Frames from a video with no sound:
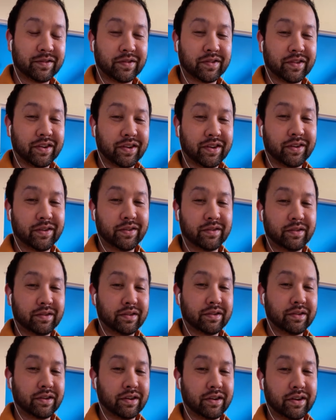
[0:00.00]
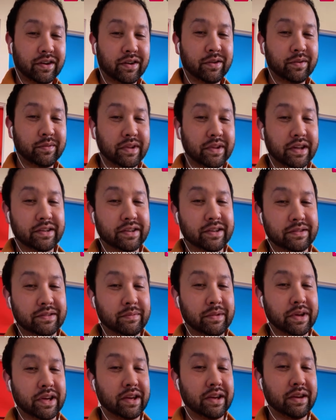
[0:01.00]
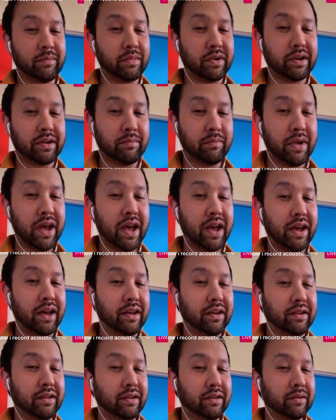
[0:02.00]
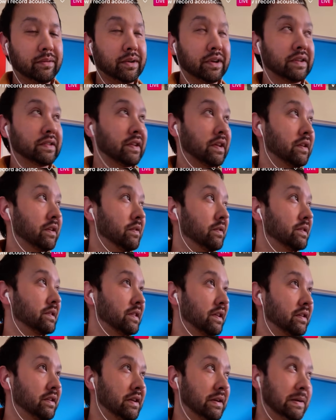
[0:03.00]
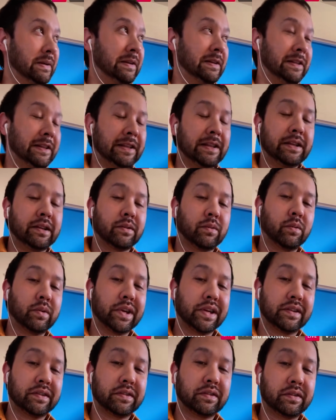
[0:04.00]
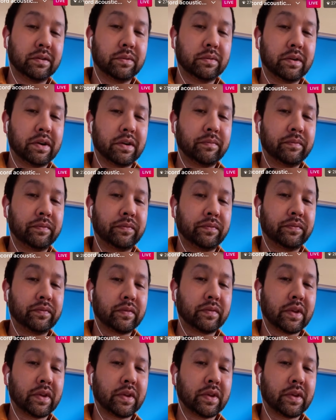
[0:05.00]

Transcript: So I hope that doesn't make anybody mad, because I know it's weird to